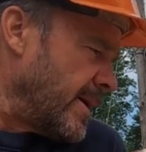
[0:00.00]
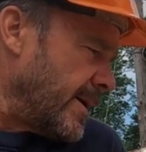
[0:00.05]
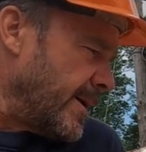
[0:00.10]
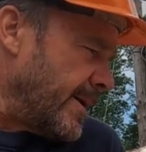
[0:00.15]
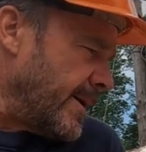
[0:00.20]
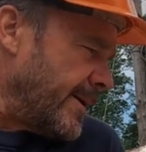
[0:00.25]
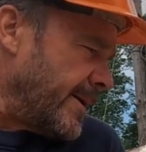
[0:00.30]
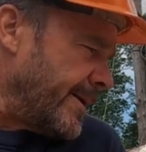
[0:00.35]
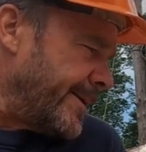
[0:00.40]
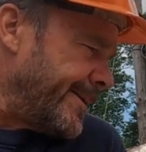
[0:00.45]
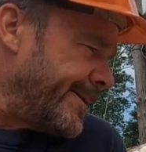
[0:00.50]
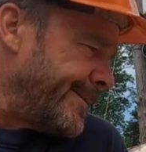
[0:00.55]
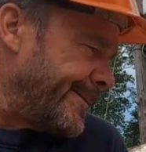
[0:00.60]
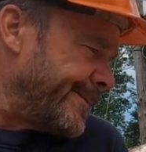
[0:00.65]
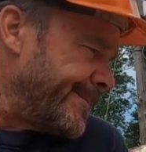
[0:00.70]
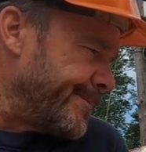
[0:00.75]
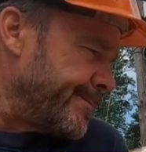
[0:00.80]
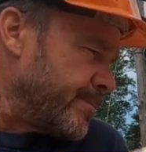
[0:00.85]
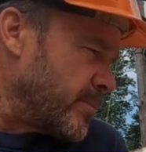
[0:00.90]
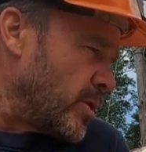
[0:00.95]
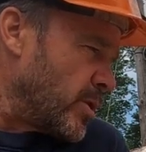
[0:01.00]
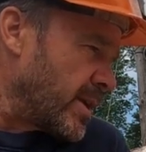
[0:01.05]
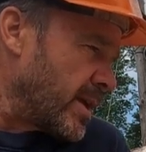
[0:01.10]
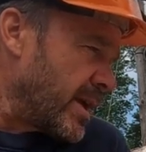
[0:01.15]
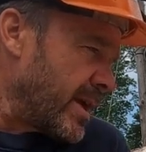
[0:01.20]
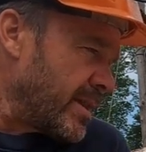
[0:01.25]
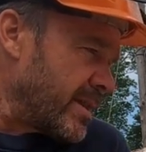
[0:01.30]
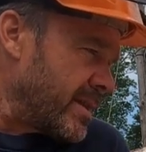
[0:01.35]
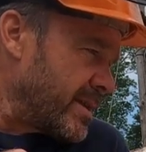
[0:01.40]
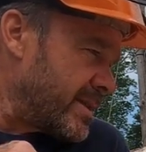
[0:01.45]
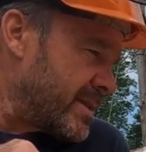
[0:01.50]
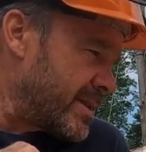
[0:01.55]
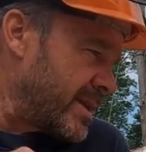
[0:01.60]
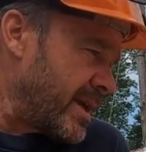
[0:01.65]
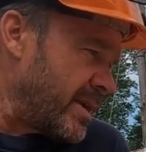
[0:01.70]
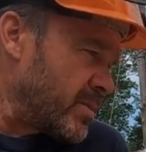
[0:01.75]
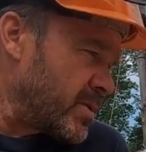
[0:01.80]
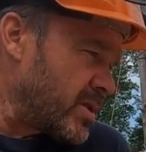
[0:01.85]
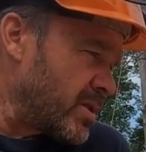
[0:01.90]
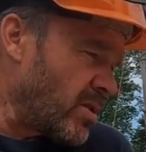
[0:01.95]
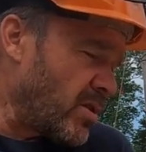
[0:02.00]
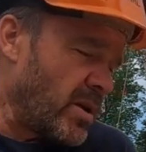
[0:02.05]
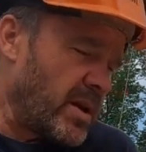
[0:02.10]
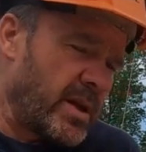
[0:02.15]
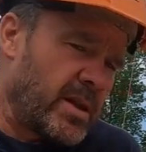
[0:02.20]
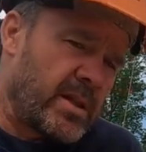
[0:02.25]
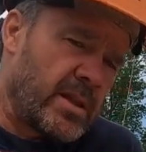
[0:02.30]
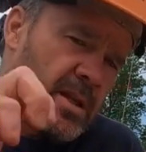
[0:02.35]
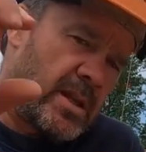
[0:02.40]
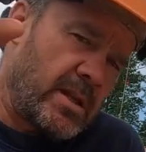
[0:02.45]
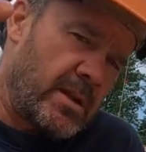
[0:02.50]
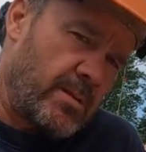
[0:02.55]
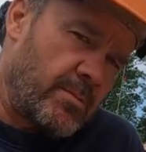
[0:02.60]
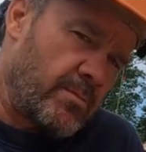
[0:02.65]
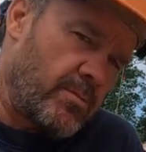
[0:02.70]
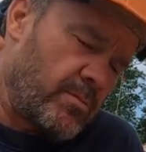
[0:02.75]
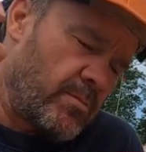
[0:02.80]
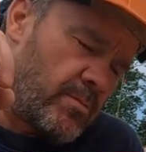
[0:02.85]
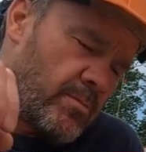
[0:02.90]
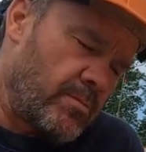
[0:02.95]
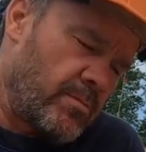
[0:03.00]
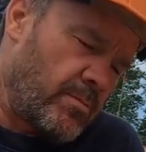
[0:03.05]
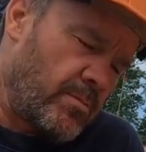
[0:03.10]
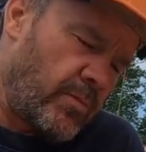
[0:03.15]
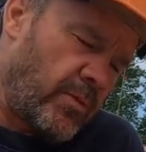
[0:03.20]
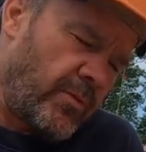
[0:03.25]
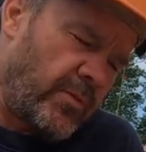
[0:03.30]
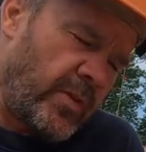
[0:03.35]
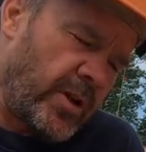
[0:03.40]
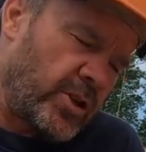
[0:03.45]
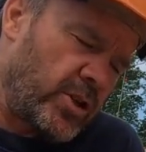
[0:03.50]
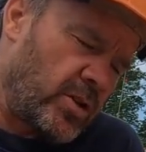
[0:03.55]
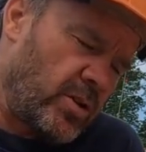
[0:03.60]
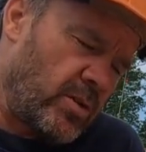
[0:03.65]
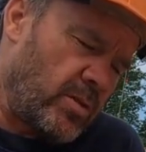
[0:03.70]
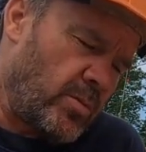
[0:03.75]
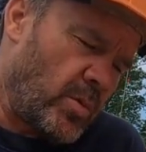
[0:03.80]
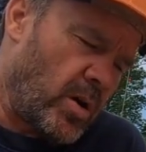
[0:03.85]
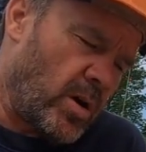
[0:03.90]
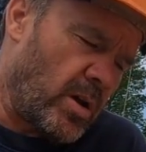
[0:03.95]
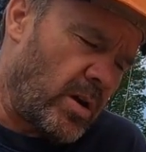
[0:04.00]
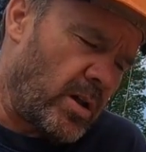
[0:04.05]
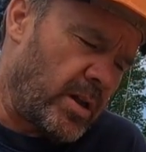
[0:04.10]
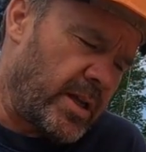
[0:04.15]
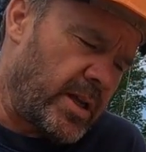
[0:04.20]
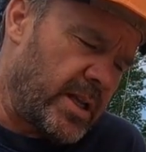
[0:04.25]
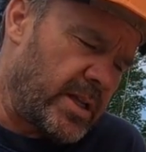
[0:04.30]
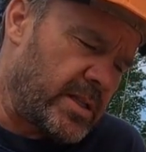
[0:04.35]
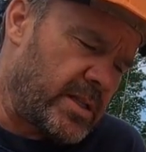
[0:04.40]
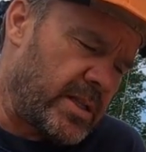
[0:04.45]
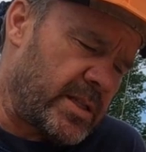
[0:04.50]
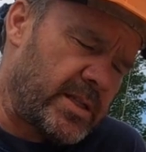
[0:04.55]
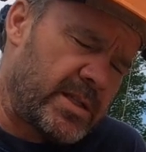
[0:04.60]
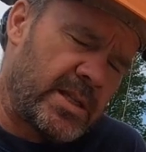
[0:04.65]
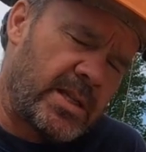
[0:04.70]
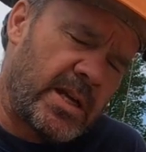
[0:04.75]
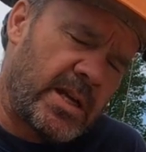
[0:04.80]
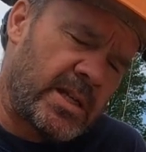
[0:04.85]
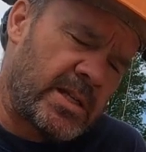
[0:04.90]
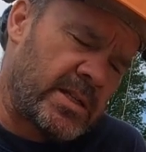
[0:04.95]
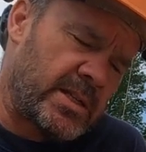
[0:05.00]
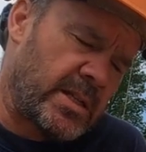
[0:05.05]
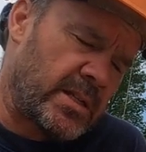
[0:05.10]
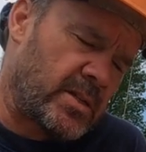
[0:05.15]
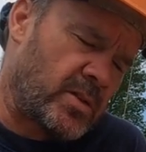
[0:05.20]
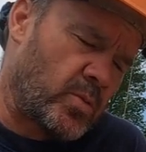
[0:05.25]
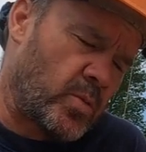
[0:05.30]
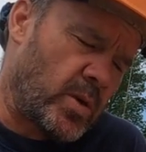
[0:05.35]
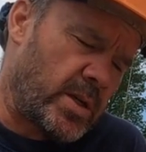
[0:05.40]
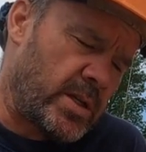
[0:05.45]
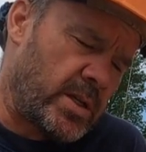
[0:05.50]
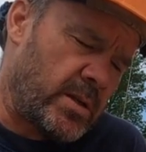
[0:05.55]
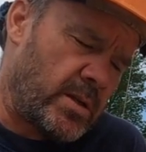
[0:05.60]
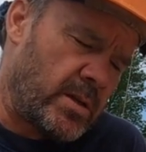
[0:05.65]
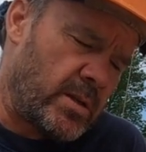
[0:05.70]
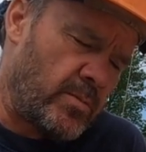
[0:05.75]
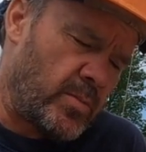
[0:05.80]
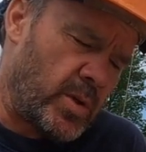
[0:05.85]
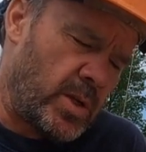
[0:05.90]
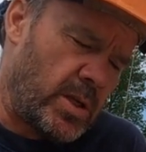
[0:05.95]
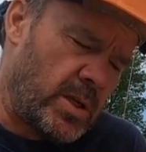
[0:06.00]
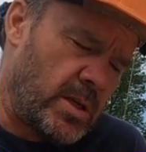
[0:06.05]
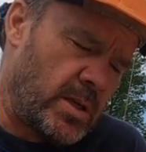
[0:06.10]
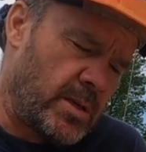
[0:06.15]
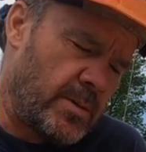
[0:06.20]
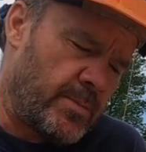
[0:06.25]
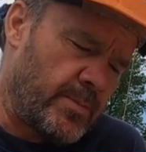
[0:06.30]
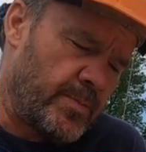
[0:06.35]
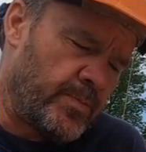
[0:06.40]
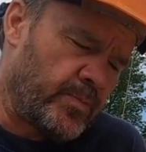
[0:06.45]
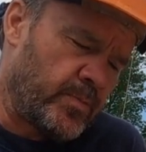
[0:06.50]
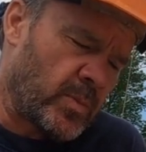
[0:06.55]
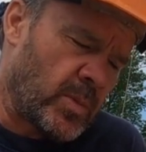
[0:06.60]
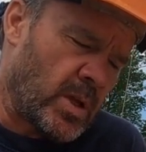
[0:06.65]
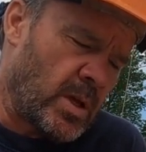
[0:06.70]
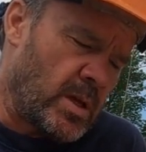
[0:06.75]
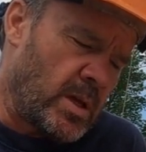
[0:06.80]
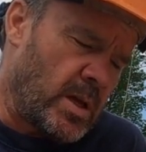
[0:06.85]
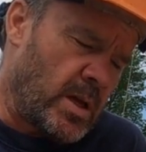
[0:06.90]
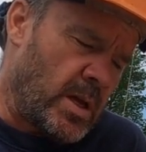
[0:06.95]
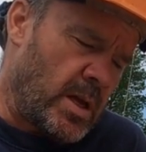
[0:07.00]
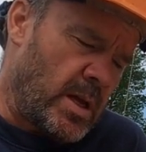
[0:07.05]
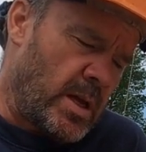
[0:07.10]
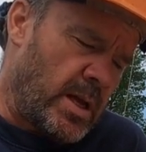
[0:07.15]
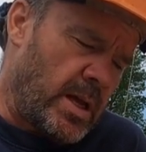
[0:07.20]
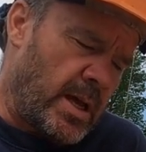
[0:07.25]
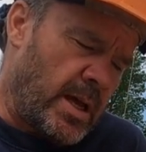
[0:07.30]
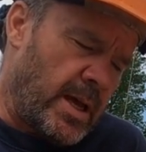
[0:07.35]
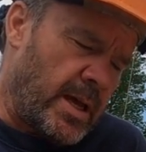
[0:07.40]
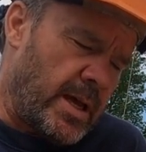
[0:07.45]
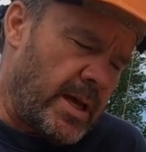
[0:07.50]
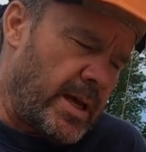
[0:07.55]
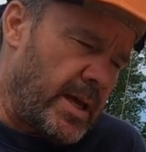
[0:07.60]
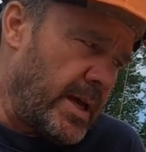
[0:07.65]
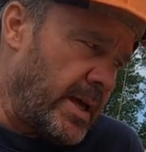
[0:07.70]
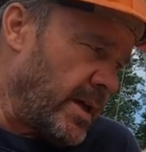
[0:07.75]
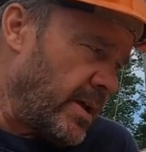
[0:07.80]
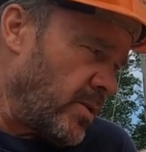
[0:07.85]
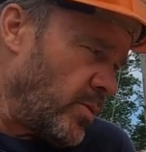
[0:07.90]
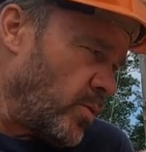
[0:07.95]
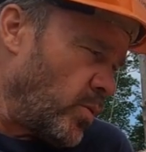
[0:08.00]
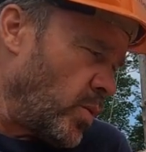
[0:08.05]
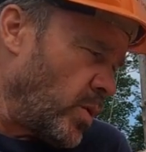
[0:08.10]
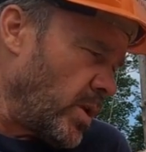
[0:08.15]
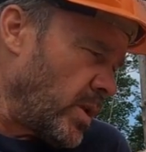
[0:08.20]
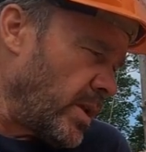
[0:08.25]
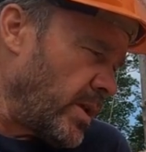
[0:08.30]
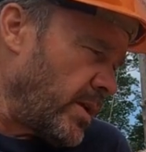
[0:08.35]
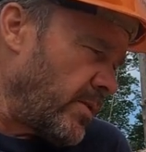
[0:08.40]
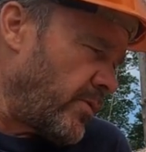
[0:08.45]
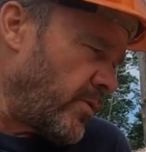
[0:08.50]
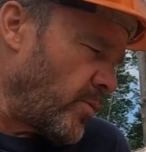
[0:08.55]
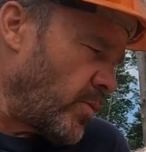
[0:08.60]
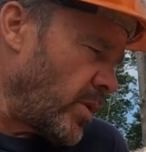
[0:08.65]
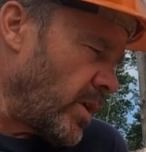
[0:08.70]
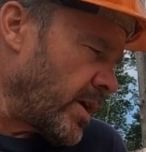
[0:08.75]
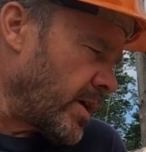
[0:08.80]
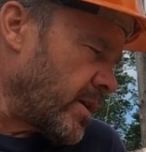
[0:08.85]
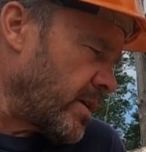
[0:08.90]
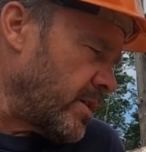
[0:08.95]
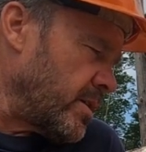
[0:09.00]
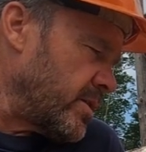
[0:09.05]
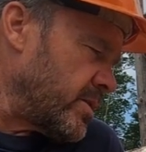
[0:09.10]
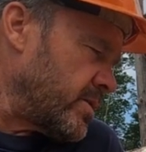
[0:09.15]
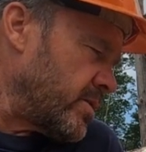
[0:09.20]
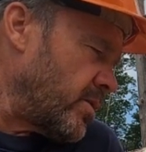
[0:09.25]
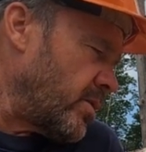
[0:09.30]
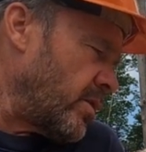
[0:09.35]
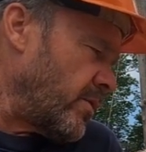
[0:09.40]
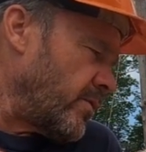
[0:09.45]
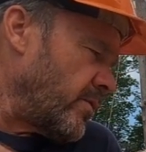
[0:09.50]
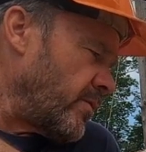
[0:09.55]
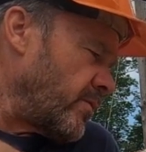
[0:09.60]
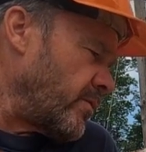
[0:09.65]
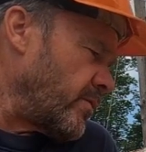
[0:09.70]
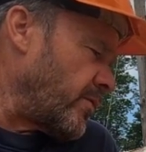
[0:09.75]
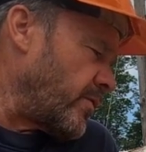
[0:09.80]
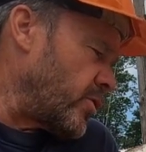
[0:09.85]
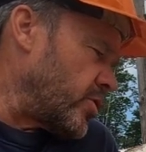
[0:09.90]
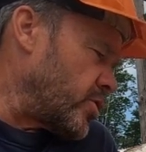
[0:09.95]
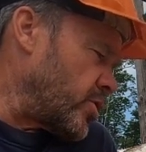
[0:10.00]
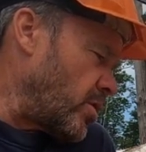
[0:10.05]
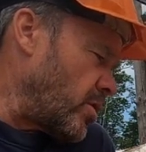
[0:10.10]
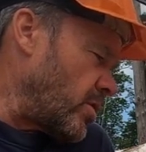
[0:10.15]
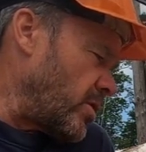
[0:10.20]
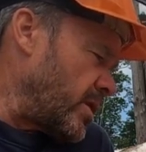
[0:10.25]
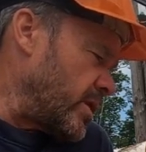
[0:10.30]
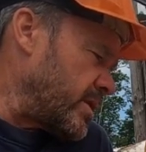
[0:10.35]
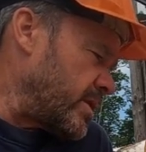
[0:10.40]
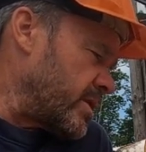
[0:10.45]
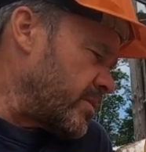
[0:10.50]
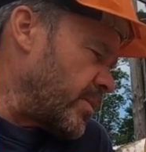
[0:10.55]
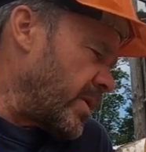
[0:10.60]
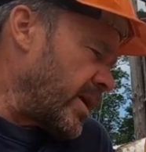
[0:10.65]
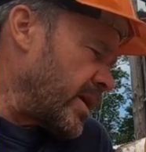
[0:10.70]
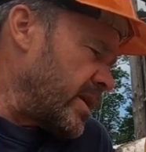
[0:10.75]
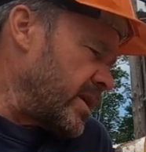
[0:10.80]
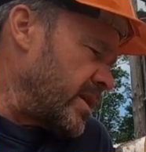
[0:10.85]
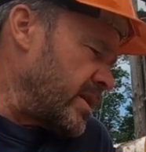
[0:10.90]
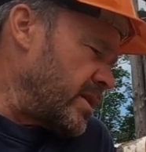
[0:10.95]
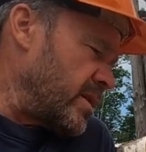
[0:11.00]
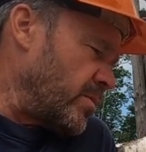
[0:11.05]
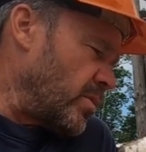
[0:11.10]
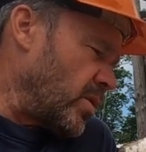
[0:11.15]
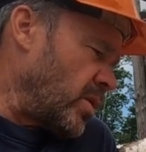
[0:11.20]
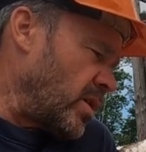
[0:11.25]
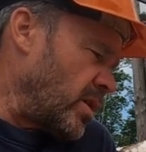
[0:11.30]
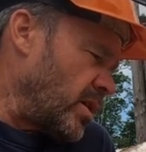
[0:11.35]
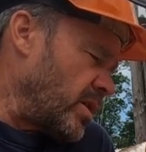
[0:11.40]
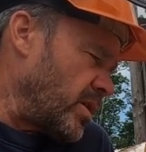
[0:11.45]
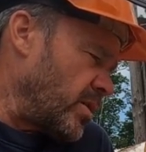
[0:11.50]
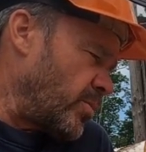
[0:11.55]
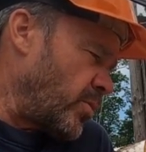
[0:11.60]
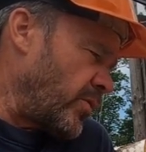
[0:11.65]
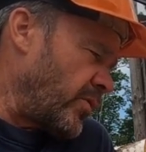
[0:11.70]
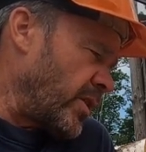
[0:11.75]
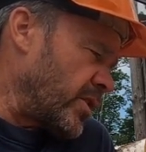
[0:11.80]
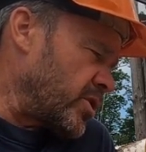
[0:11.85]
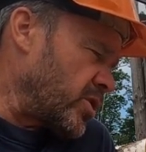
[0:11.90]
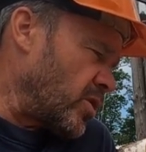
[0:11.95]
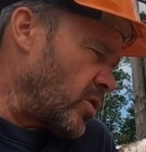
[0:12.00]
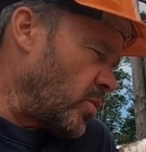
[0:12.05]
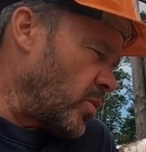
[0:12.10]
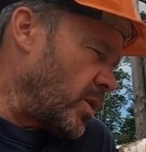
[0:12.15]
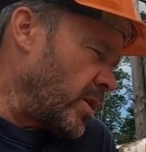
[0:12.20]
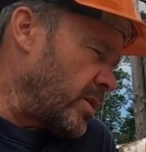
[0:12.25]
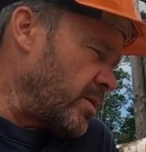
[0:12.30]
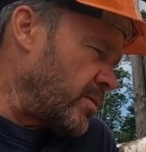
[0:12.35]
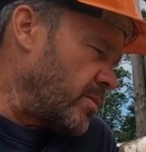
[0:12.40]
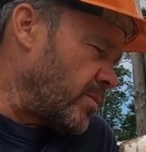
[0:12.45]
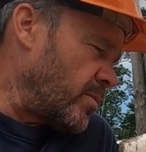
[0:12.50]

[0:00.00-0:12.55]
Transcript: You can get this same saw in the professional model, and it's the CS690P. And really, from what I can discern, for sure, this is magnesium on the professional one,